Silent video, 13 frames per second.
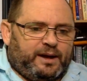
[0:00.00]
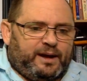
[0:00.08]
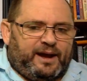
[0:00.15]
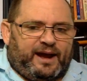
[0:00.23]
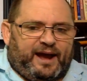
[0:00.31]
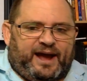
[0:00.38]

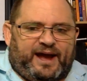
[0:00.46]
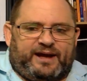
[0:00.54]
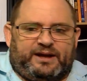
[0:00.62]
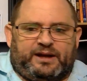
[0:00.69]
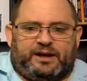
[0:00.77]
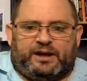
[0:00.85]

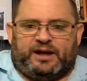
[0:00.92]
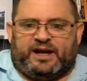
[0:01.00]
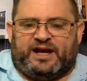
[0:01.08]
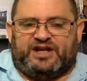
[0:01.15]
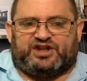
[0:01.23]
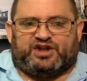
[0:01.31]
And
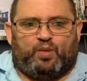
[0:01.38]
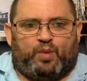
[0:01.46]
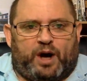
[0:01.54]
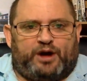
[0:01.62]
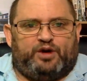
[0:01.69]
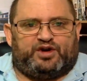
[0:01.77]
he's the
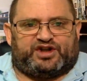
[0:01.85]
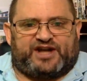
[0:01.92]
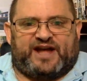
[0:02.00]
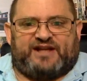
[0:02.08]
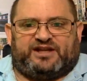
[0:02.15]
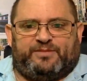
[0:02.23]
one who
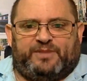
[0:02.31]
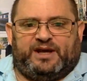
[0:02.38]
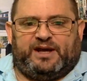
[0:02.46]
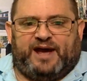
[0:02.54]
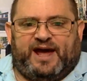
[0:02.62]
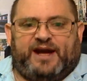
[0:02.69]
said to
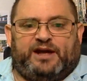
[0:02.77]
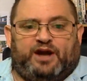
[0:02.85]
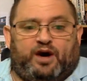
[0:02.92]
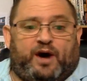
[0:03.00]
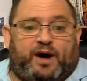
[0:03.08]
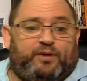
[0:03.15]
me, hey, you
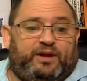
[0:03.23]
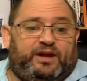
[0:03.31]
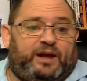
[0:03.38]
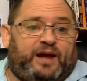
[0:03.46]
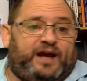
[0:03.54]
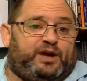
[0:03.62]
know, I really
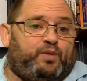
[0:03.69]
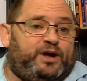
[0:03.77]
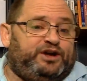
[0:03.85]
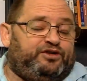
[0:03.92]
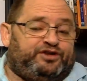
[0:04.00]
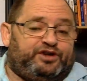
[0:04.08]
like
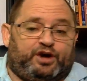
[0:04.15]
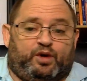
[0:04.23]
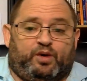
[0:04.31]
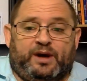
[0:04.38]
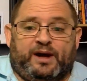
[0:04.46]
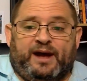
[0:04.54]
what you
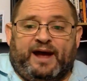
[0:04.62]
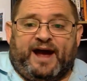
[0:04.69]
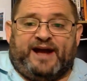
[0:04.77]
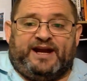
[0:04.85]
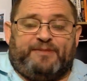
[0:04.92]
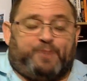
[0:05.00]
do.
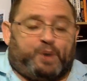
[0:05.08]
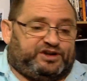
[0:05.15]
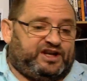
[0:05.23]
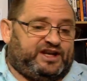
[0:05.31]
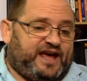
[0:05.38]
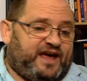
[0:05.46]
And he put
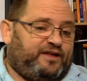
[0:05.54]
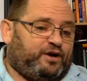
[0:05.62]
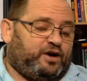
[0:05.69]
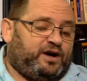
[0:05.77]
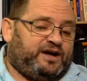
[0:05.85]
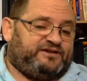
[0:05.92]

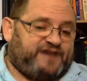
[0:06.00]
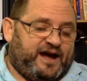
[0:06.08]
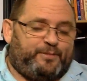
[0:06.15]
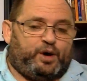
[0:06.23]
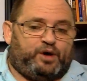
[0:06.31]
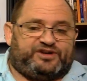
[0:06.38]
together a
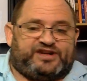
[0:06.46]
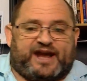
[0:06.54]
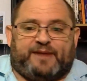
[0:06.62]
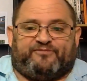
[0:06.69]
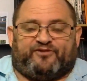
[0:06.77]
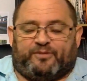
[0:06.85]
demo
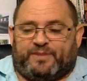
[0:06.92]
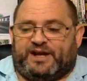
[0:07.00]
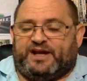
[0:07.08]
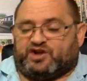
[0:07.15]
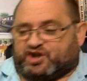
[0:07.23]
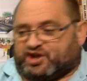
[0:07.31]
tape for
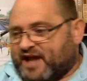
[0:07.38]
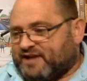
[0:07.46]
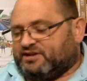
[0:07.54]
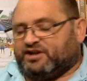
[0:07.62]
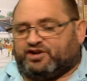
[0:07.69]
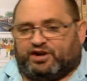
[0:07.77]
me and
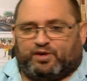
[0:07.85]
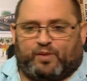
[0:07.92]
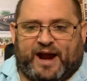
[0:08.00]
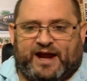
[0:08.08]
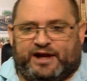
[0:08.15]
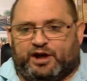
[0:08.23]
sent it to the
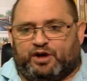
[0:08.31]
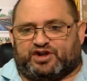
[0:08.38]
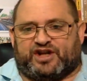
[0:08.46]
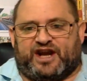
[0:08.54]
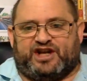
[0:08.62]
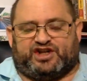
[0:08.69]
radio
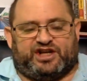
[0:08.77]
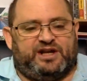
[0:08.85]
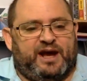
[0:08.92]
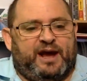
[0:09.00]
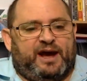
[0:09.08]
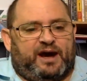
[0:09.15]
station
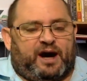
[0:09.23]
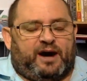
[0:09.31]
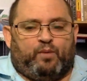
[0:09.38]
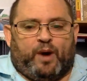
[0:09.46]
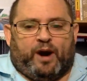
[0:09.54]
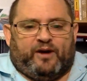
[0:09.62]

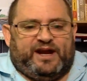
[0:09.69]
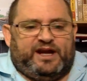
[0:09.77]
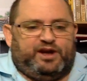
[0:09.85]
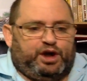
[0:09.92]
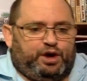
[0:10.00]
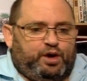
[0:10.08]
where he
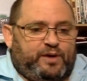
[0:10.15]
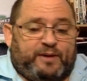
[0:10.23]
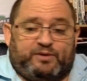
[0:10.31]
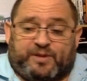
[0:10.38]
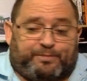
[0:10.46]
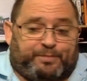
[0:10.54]
knew it
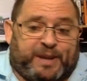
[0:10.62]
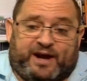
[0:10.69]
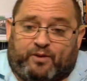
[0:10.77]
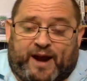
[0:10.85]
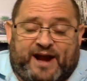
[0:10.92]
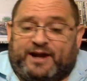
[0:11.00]
was a big
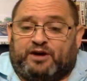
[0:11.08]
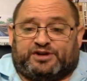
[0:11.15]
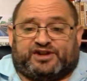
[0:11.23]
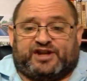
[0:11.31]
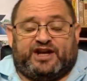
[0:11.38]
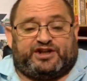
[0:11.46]
radio
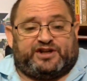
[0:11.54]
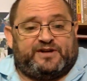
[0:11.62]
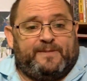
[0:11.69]
station.